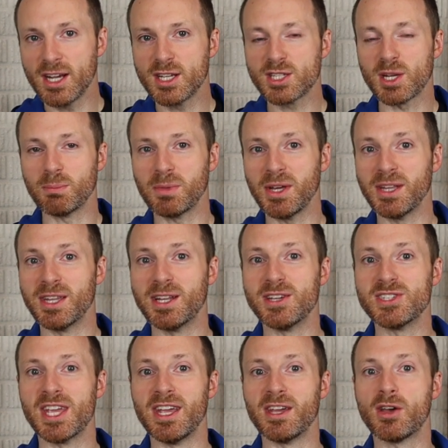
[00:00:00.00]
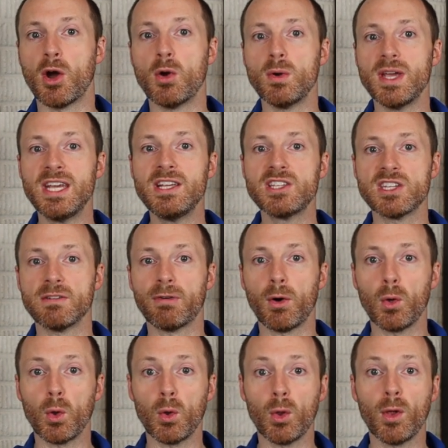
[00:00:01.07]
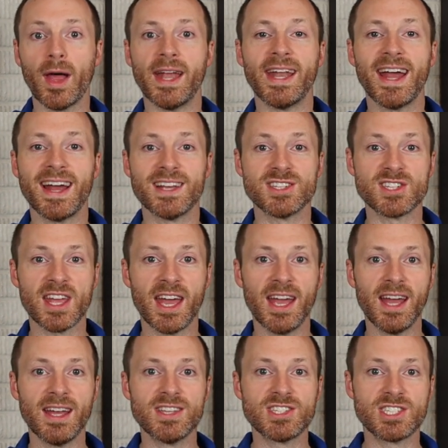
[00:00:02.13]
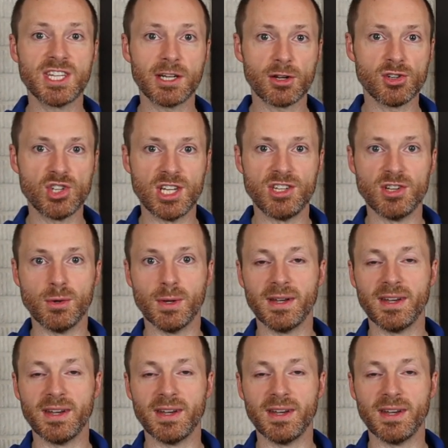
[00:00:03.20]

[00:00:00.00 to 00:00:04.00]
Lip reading: something that is a cohesive whole and has synergy to